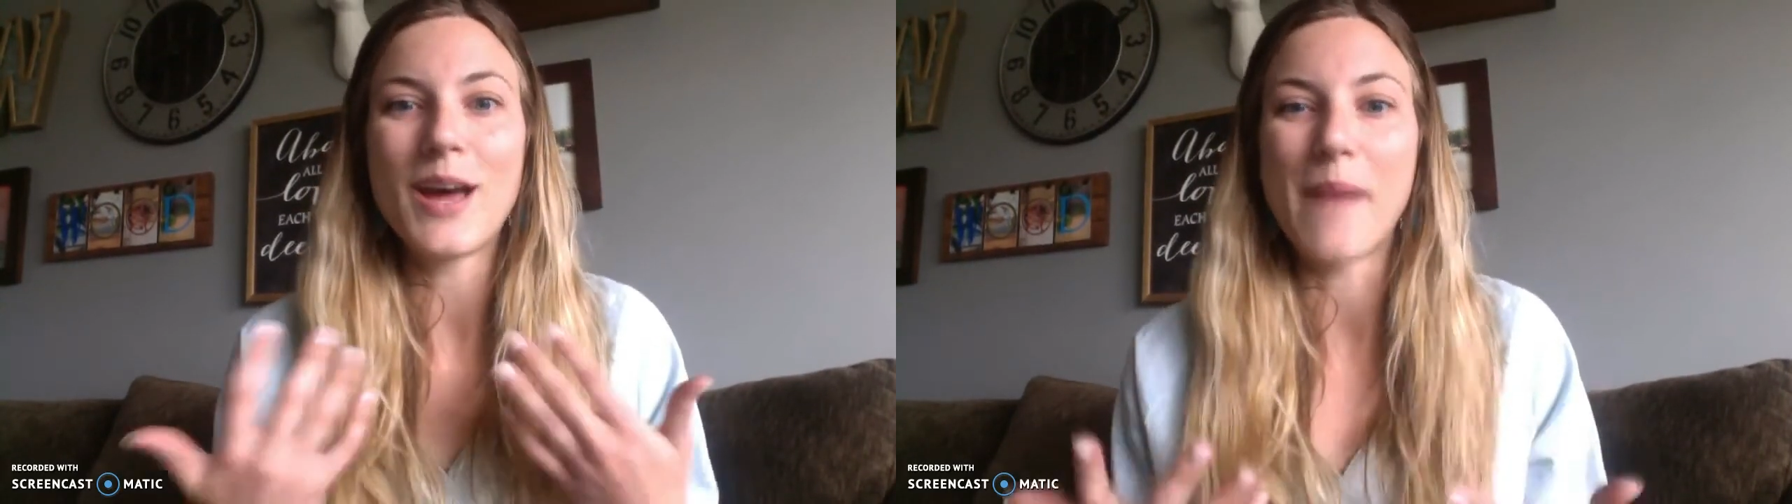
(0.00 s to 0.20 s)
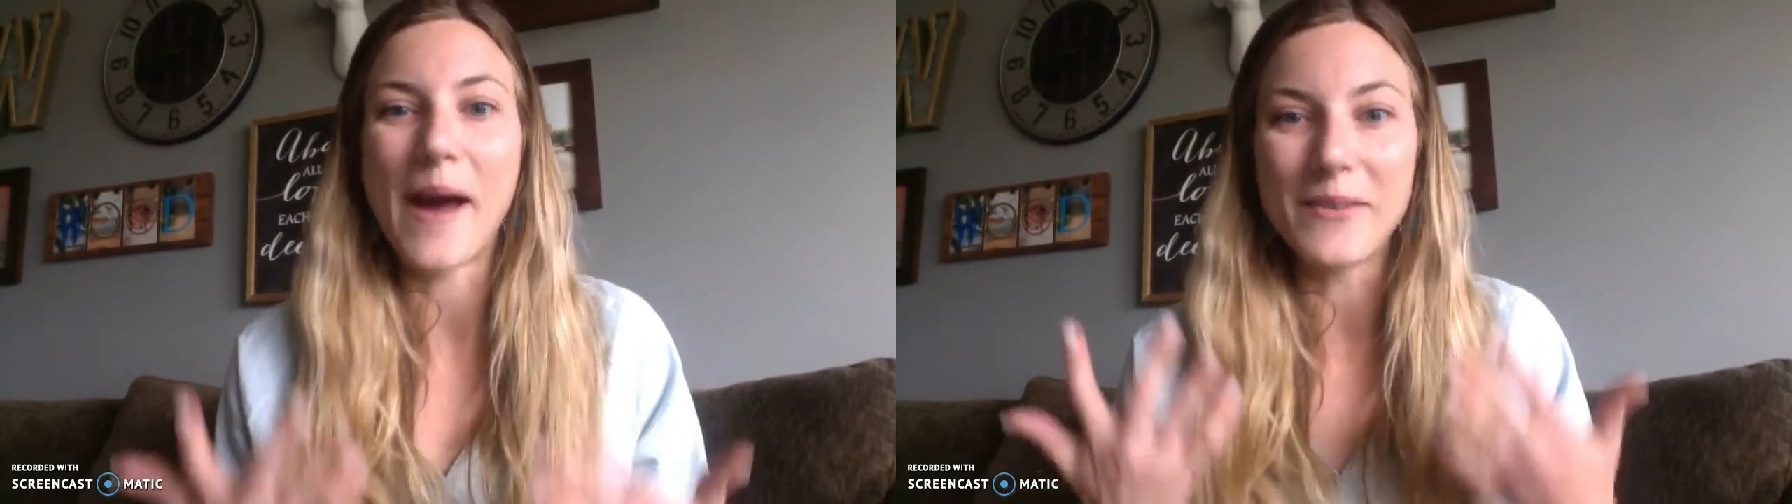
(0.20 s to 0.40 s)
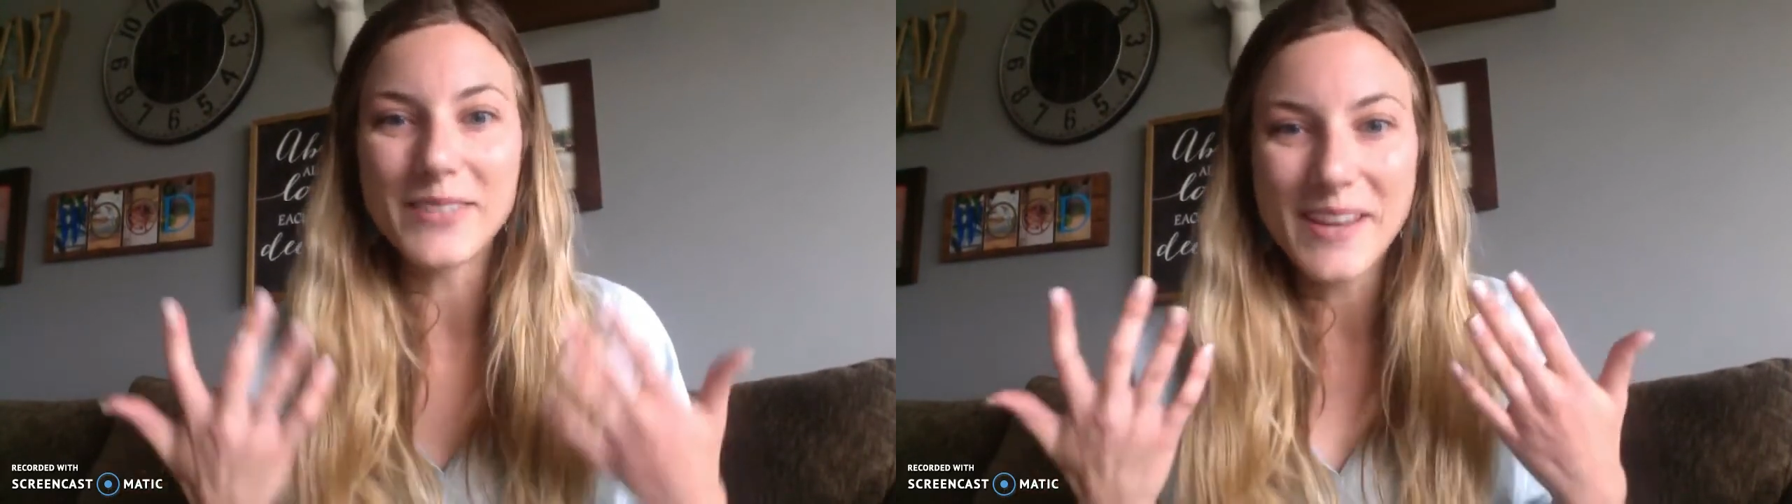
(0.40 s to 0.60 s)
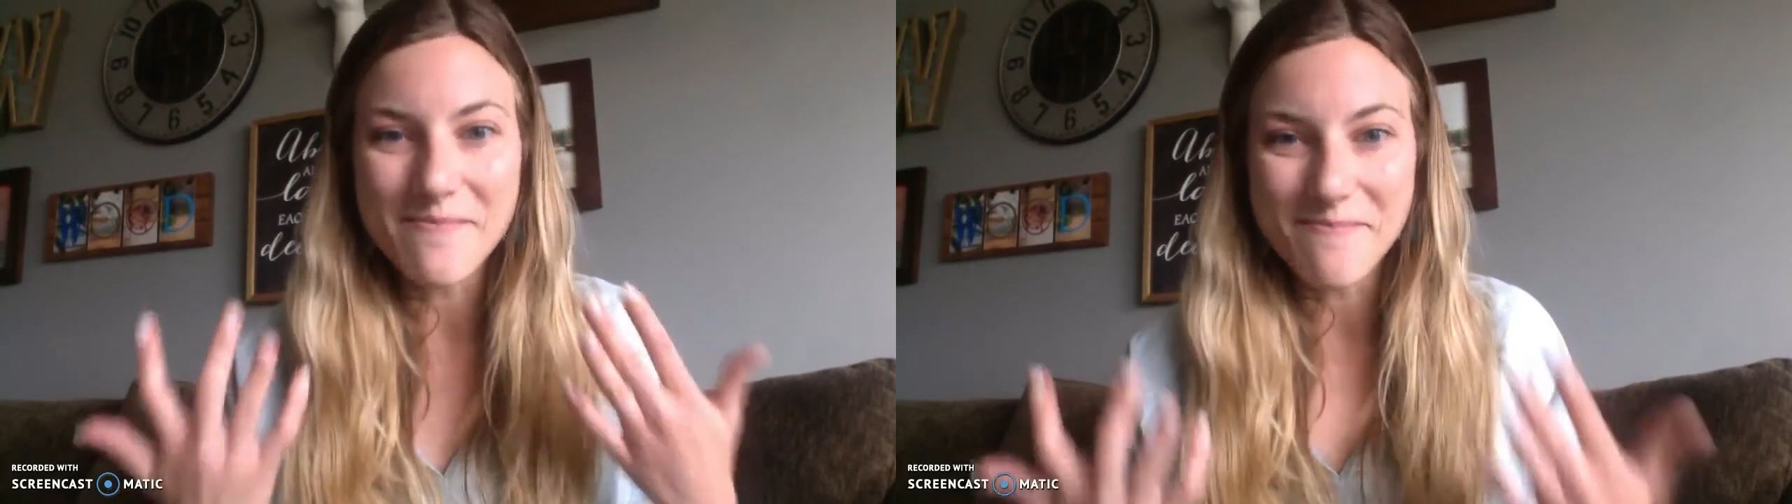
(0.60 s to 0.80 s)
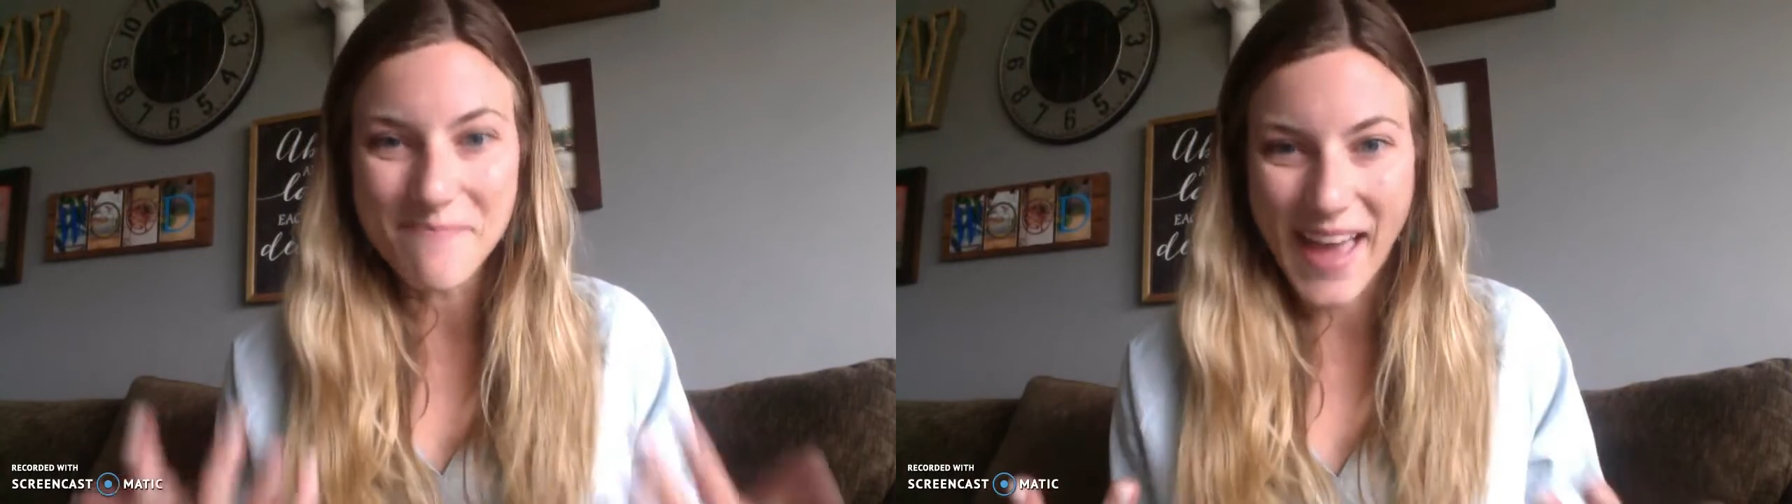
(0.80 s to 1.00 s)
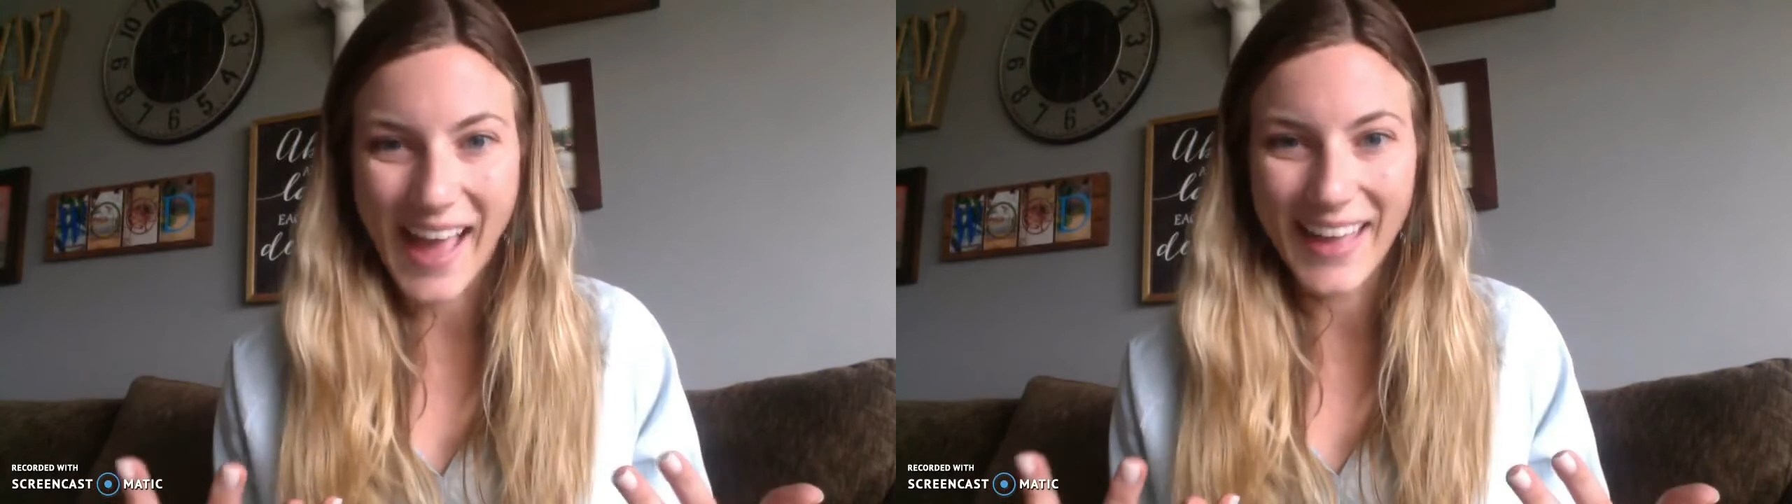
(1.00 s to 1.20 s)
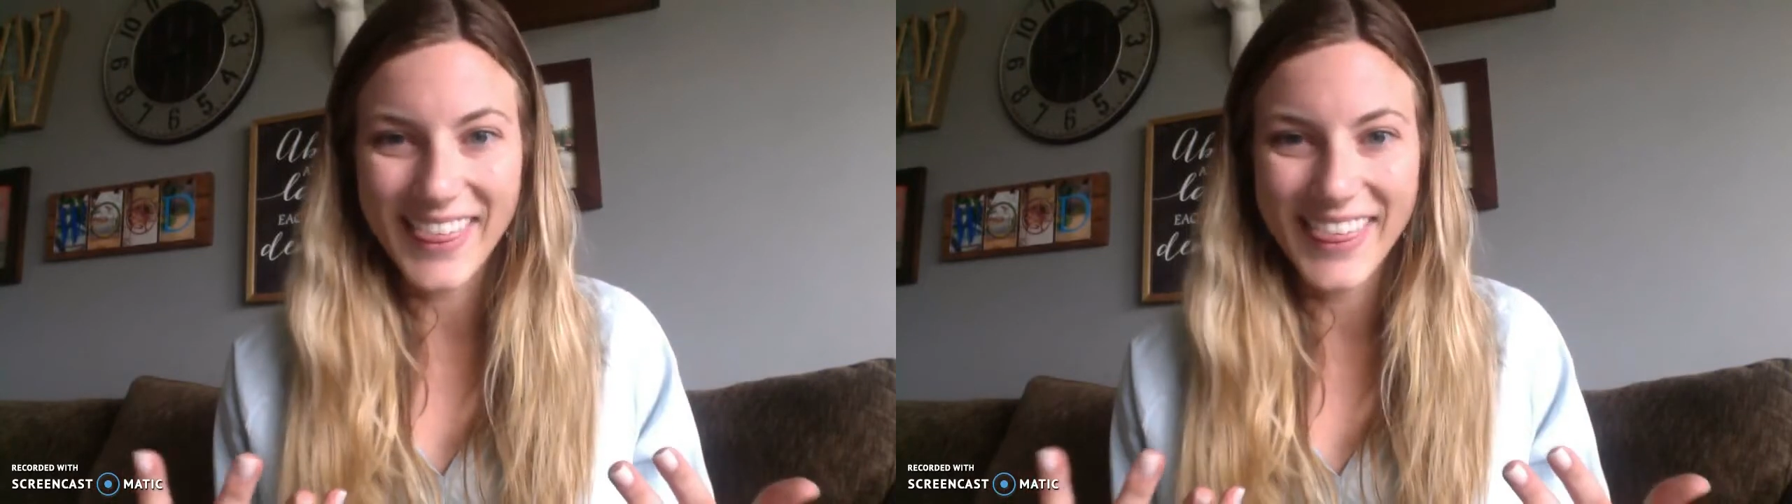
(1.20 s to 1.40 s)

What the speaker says: about math.